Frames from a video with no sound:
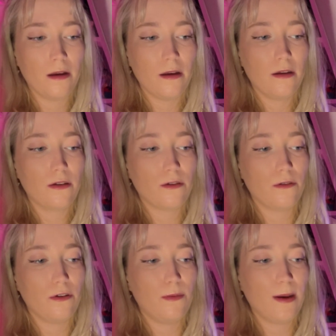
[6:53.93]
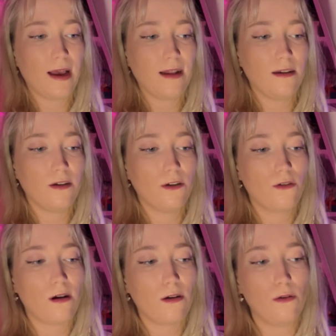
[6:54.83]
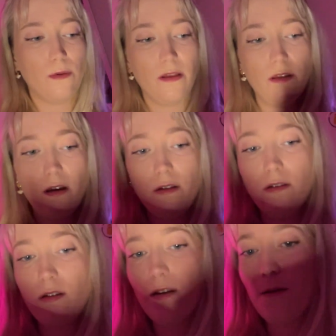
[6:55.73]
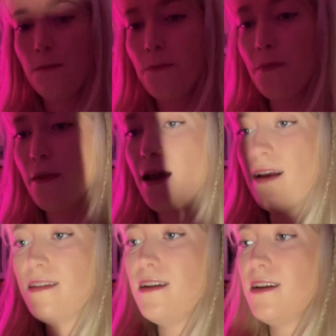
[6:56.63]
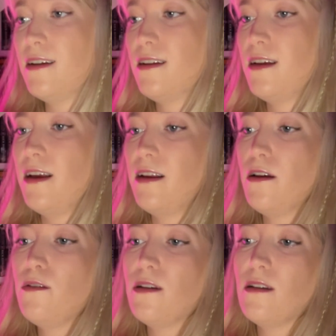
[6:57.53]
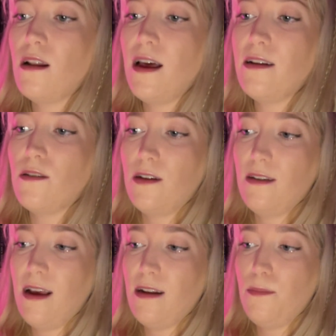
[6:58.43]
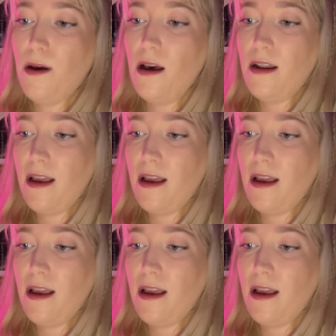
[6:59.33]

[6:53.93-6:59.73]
Scrooge began to struggle with the ghost. As he did, he noticed the light on its head burning